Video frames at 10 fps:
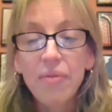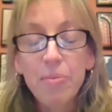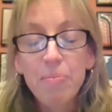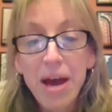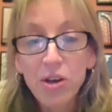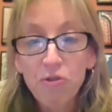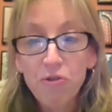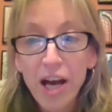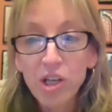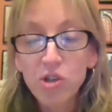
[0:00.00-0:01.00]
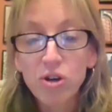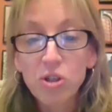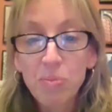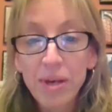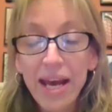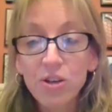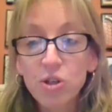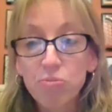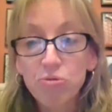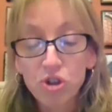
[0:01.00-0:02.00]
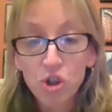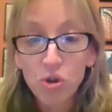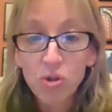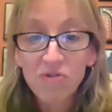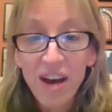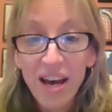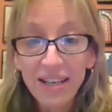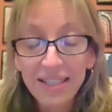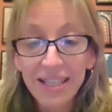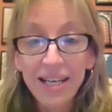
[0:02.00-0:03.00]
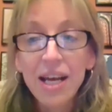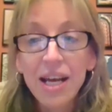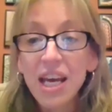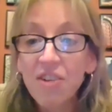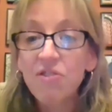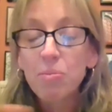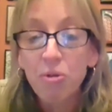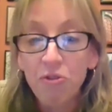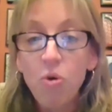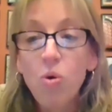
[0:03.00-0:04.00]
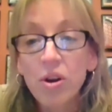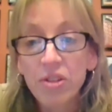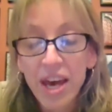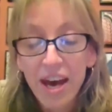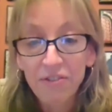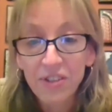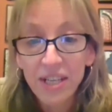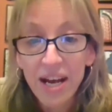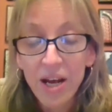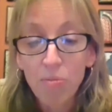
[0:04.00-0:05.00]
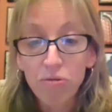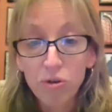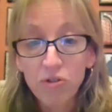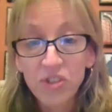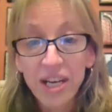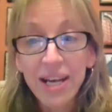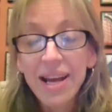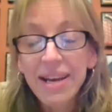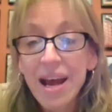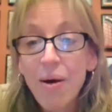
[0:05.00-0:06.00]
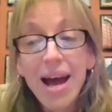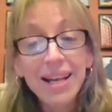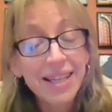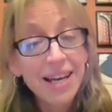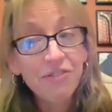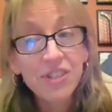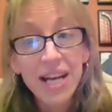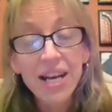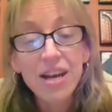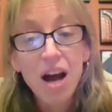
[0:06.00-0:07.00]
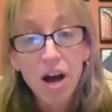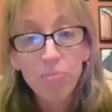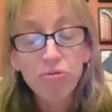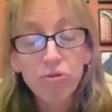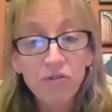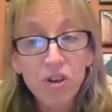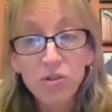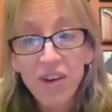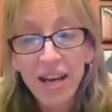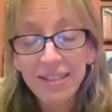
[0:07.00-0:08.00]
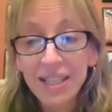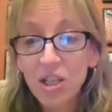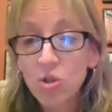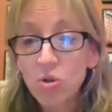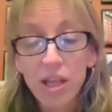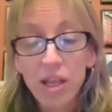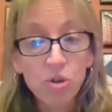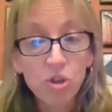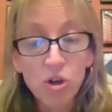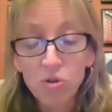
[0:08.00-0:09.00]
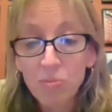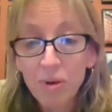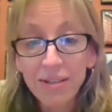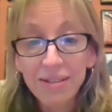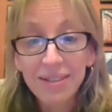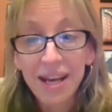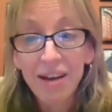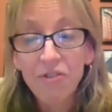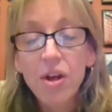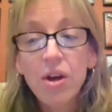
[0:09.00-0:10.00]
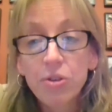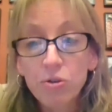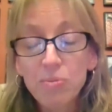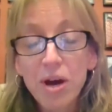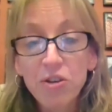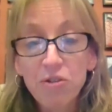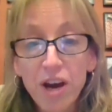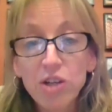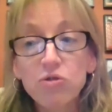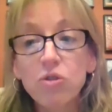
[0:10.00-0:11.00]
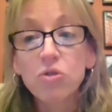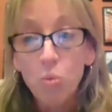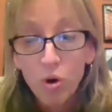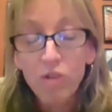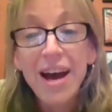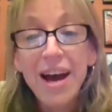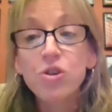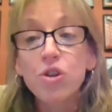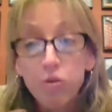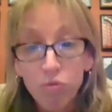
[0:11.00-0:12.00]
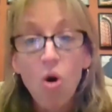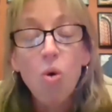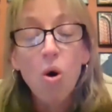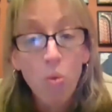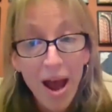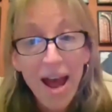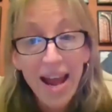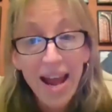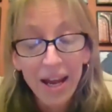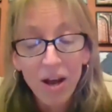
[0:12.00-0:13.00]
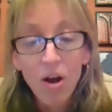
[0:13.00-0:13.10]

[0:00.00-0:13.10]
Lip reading: the manufacturers began to produce vaccine even before the FDA approved it. Now, had the FDA not approved those vaccines or they were shown to be unsafe, those manufacturers would have had to throw away